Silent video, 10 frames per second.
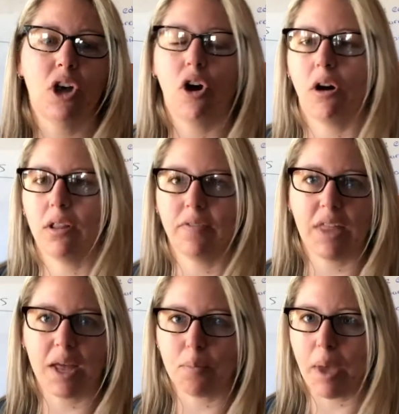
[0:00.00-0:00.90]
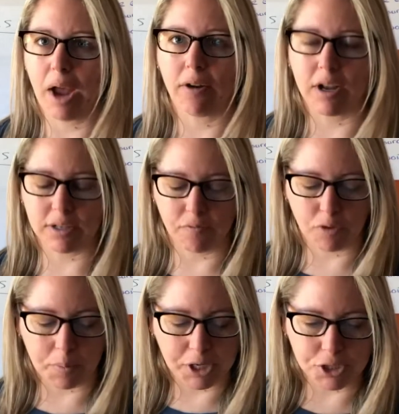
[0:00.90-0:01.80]
All of that background
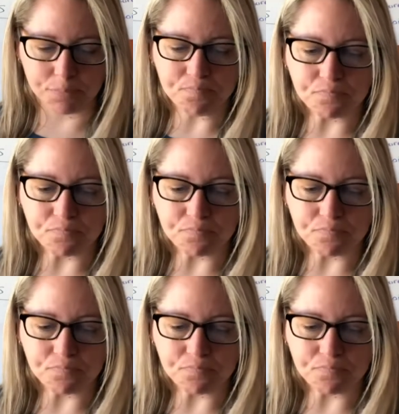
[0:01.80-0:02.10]
information.